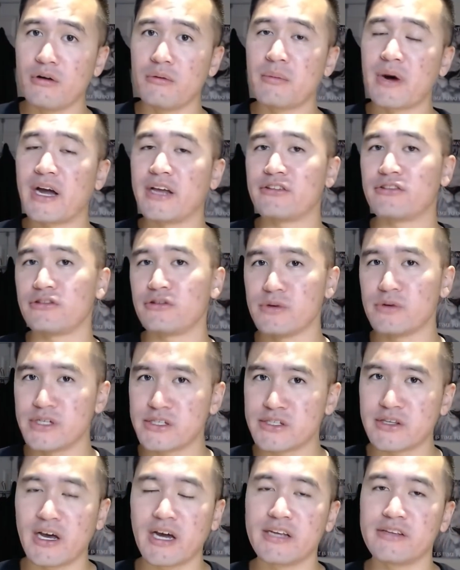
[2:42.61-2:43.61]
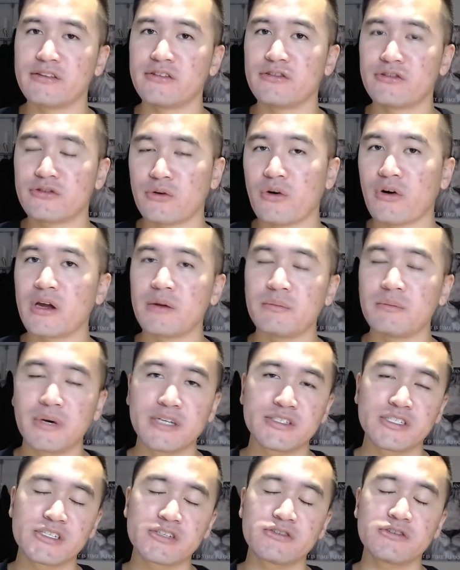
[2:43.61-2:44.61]
my sewage line story,
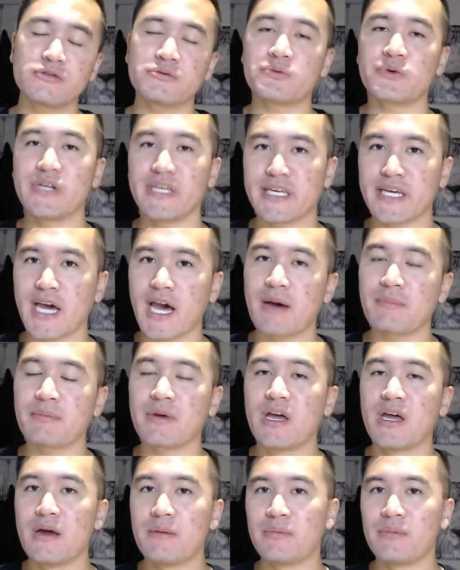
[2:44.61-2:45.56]
but just to recap,